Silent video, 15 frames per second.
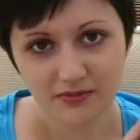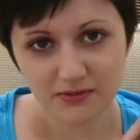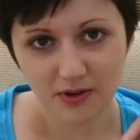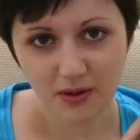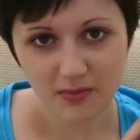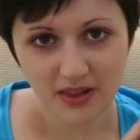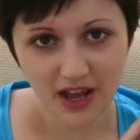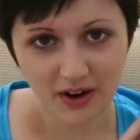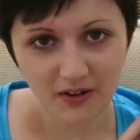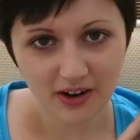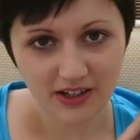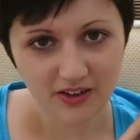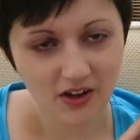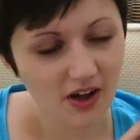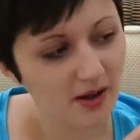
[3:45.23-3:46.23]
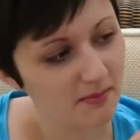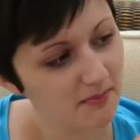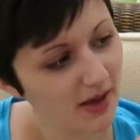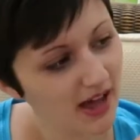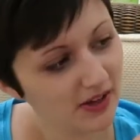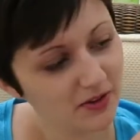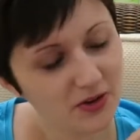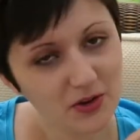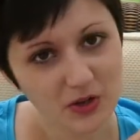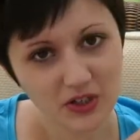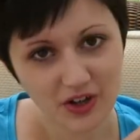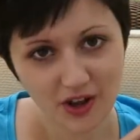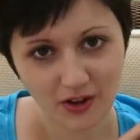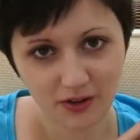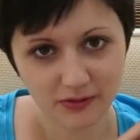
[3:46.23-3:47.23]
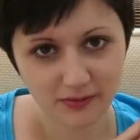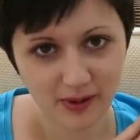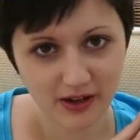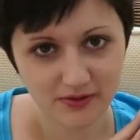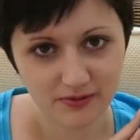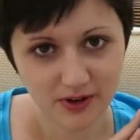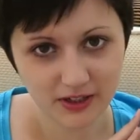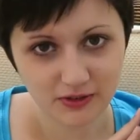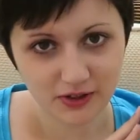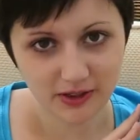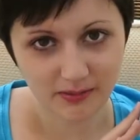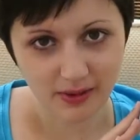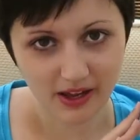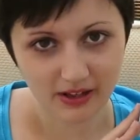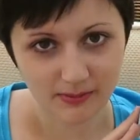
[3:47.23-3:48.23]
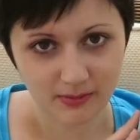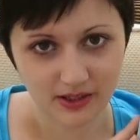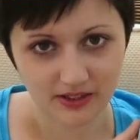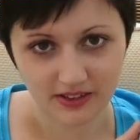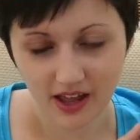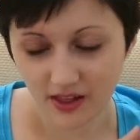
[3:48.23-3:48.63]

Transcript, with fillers: and from there I got A Man Called Ove by Fredrik Backman.